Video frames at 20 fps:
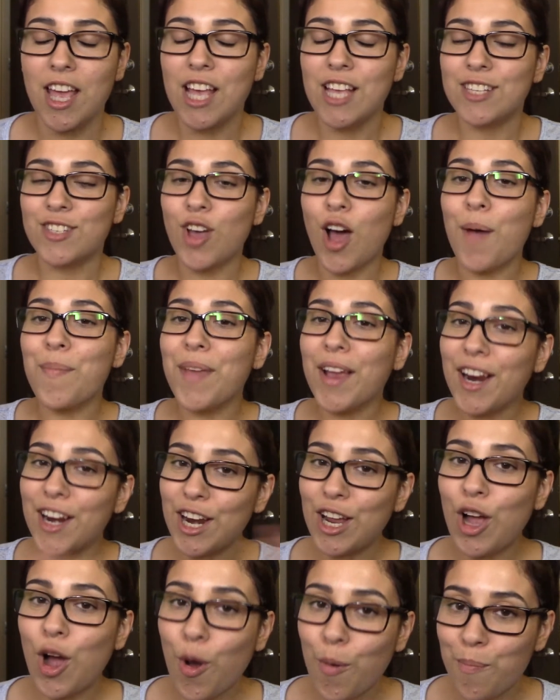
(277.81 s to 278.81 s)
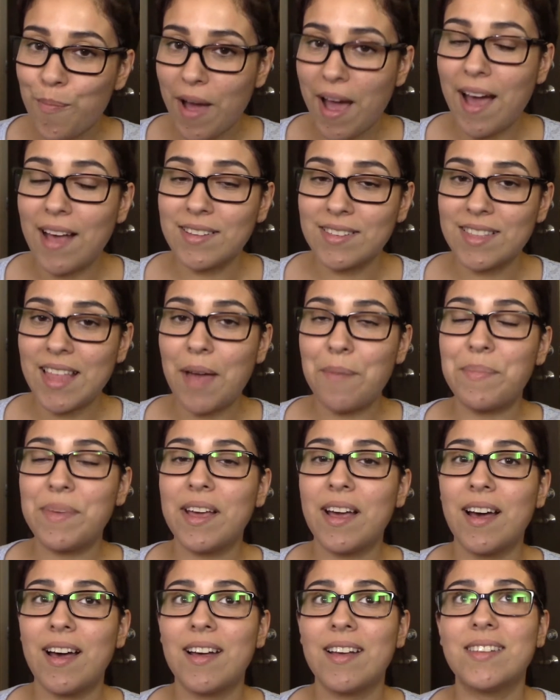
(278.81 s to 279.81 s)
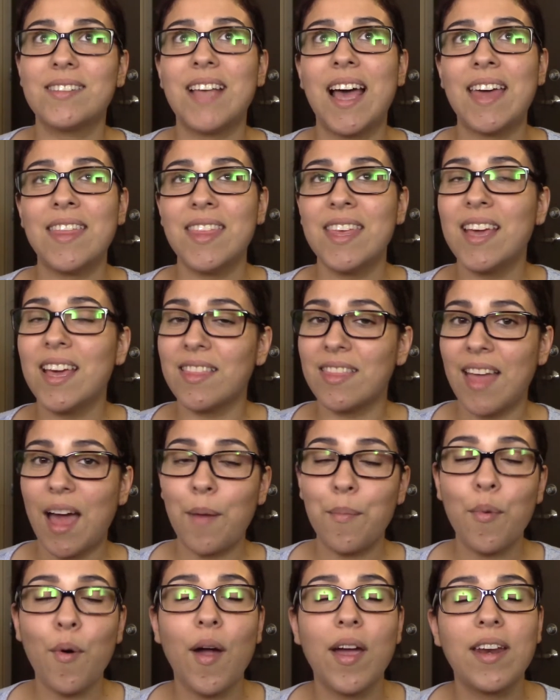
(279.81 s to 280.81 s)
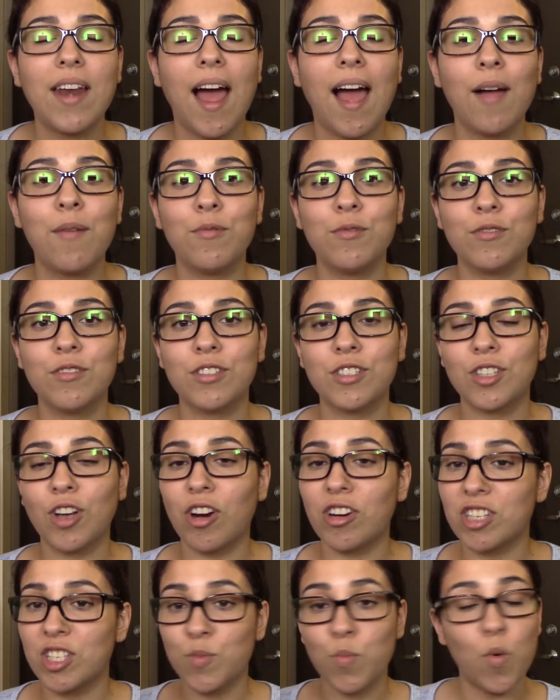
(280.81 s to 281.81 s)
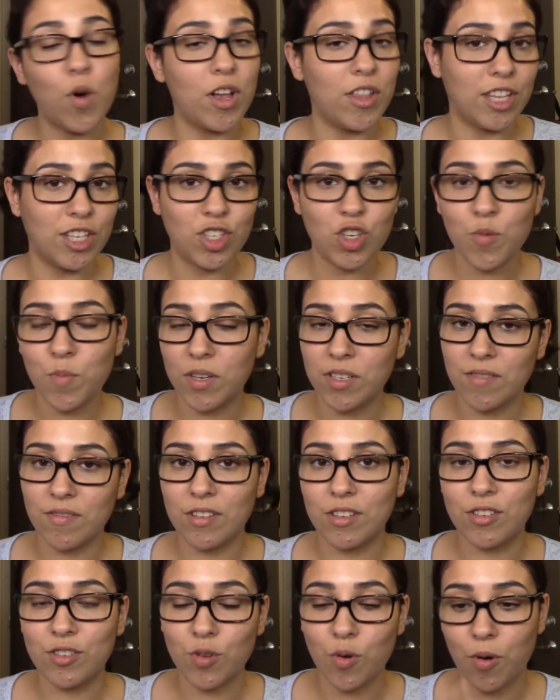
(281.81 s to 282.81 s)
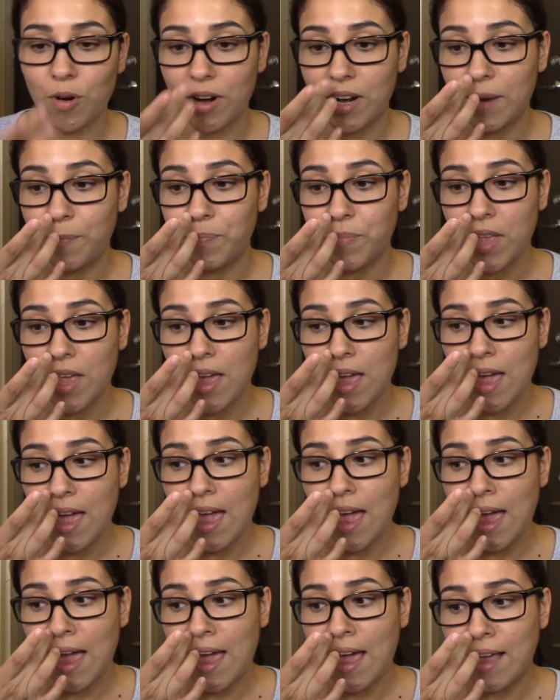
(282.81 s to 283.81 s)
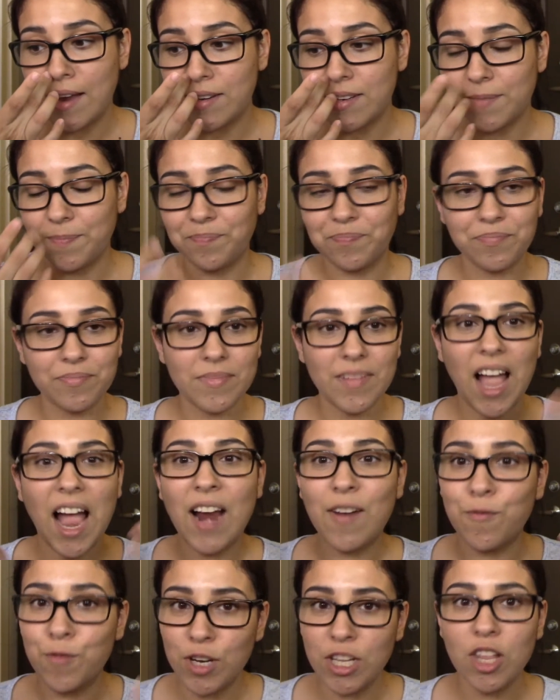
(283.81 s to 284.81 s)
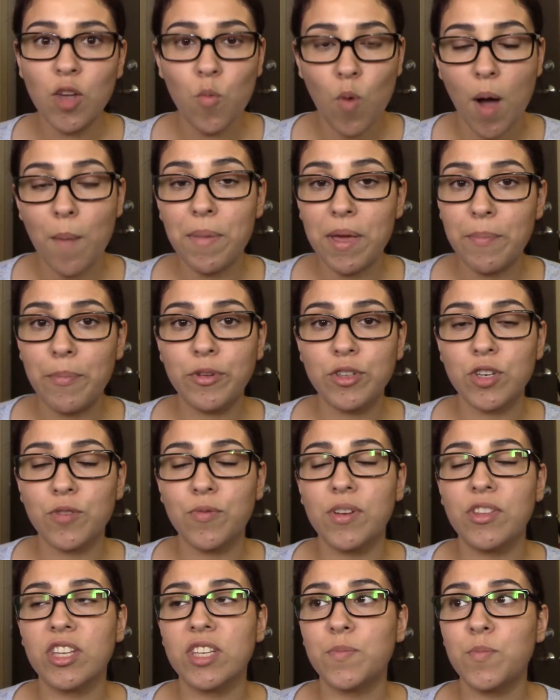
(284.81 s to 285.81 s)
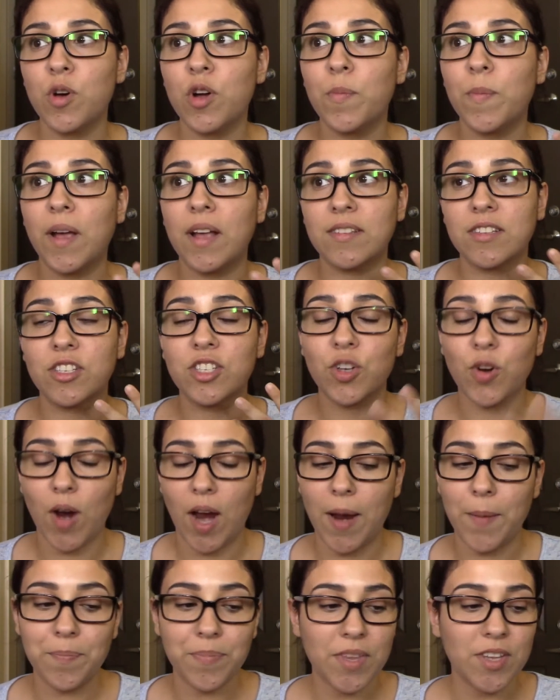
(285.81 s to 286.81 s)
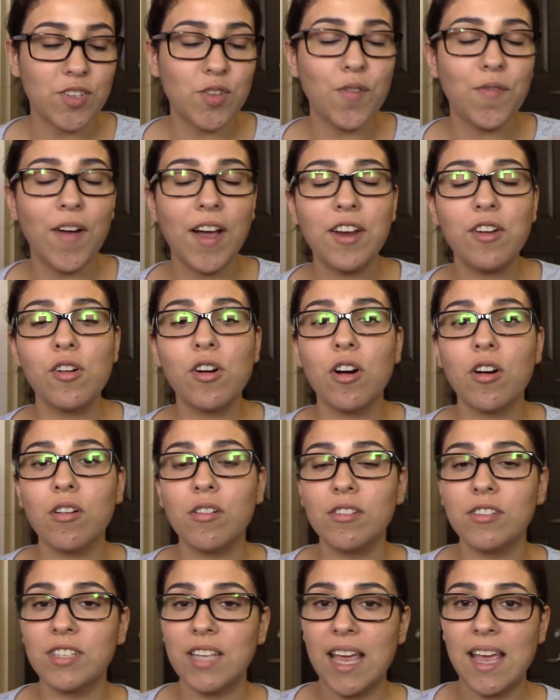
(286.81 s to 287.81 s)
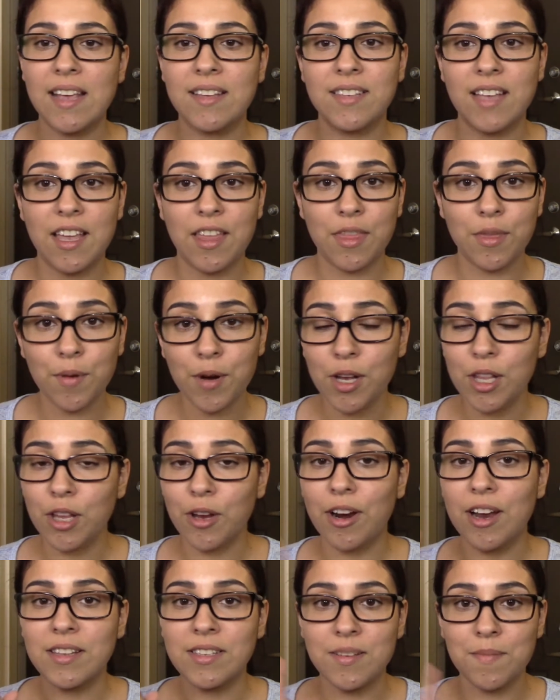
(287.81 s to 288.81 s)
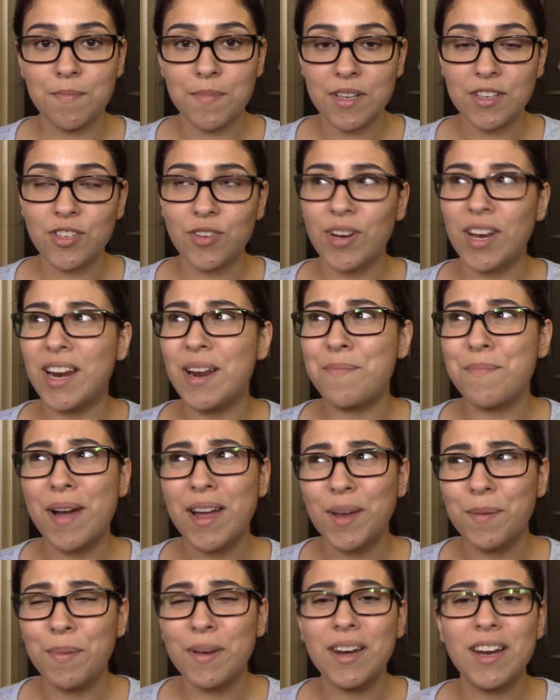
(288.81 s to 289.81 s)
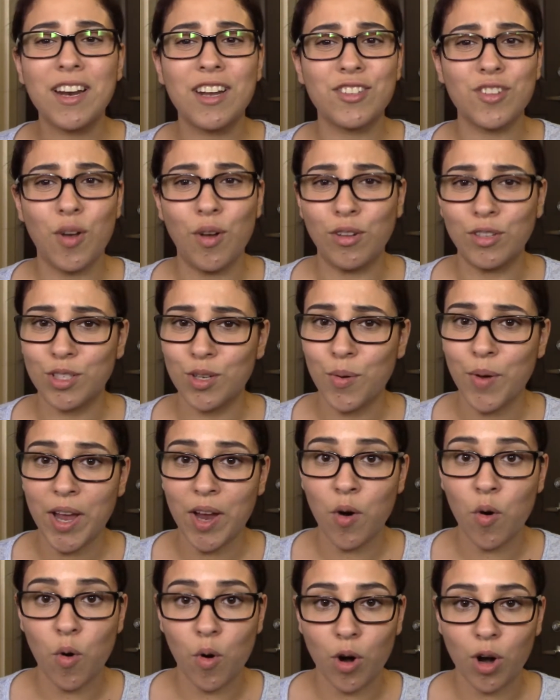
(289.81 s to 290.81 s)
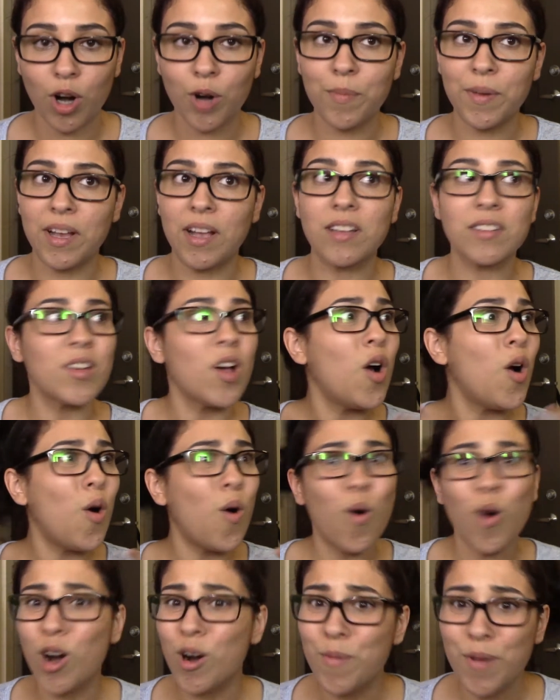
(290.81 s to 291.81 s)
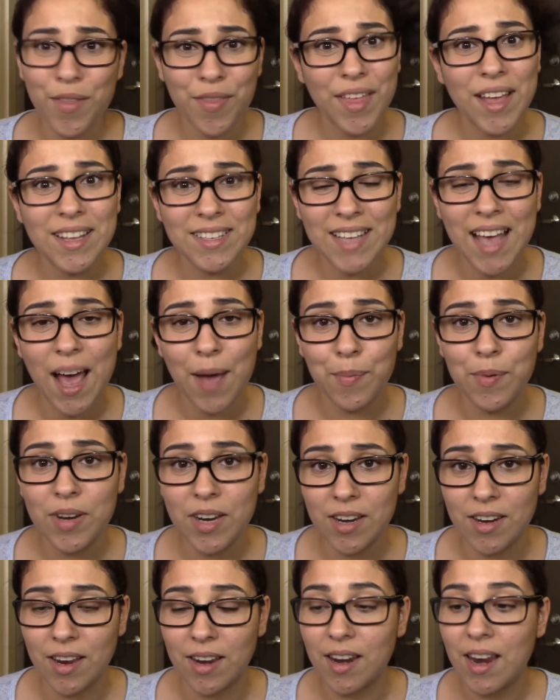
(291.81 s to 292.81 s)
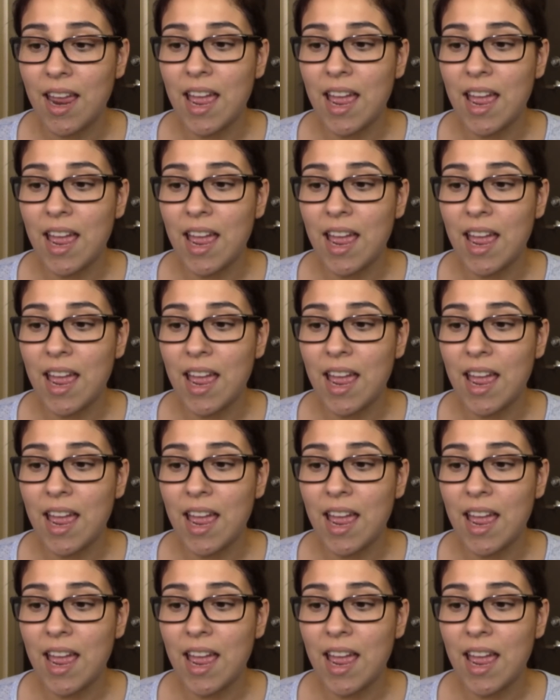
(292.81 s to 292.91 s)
So I'm not going to go past that because I think at that point I will start spoiling too much of the story, and I really want people to read this book because it's great. So Final Girls is a thriller, it's a mystery, and in my opinion it's also a horror because horrible things happen in it.